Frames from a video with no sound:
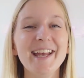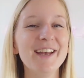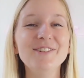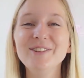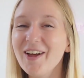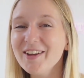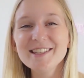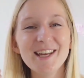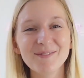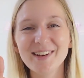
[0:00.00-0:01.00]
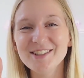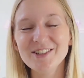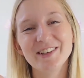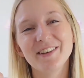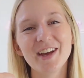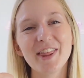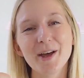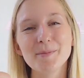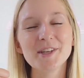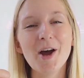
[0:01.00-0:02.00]
If you liked it, please do give it a
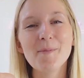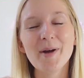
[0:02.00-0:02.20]
thumbs up,